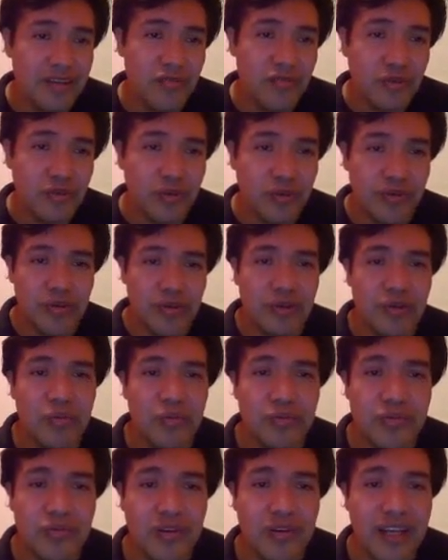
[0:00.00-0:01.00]
4,
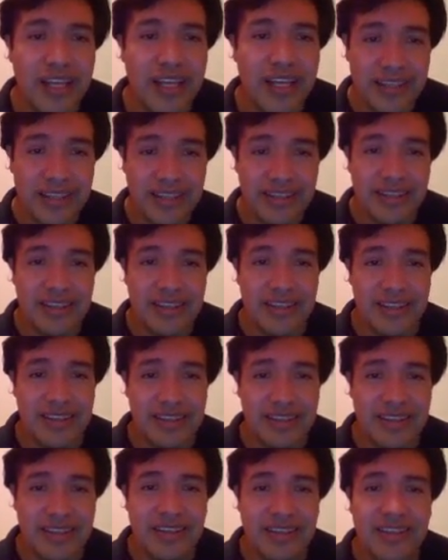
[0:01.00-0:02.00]
would you like
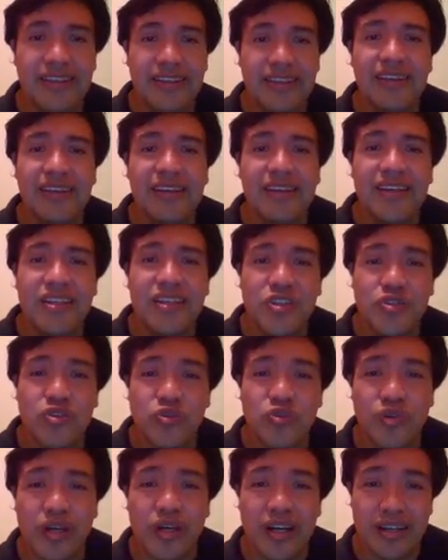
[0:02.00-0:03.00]

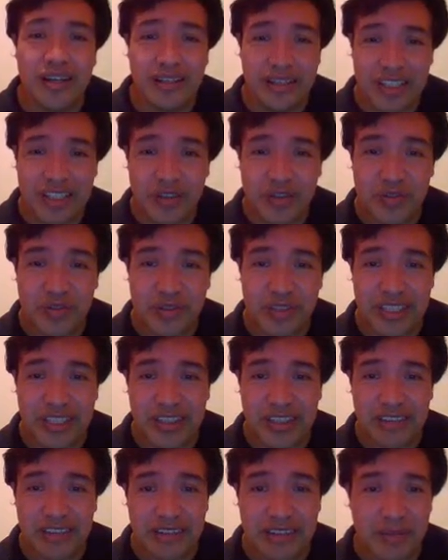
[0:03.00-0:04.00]
sugar in your
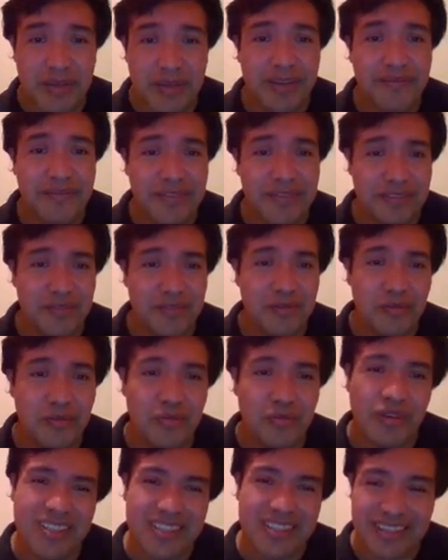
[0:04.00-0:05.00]
tea, grandma?
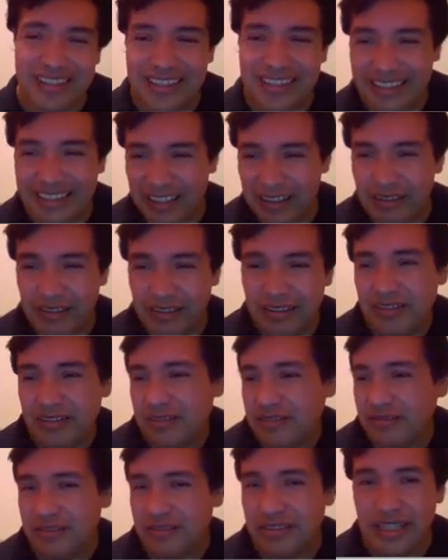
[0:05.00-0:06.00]
You can say little
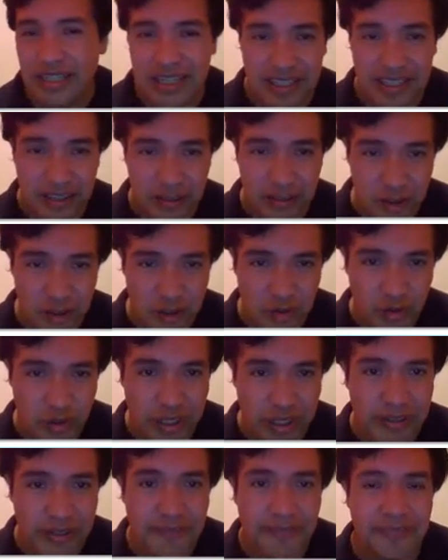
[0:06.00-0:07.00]
or a little
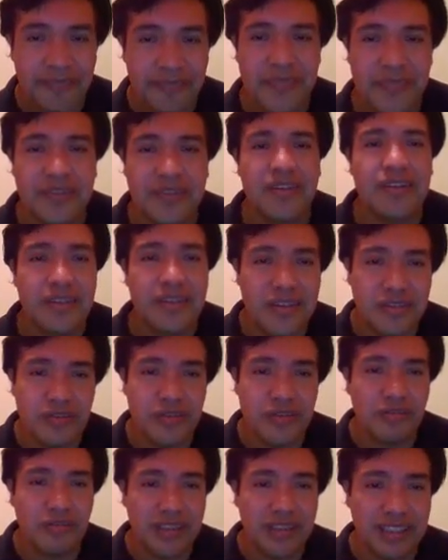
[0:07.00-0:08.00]
sugar,
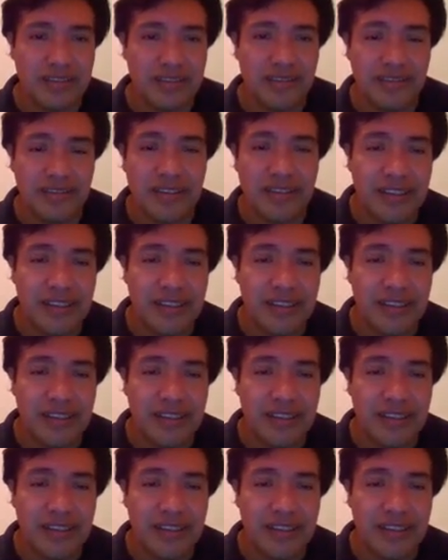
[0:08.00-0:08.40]
so little.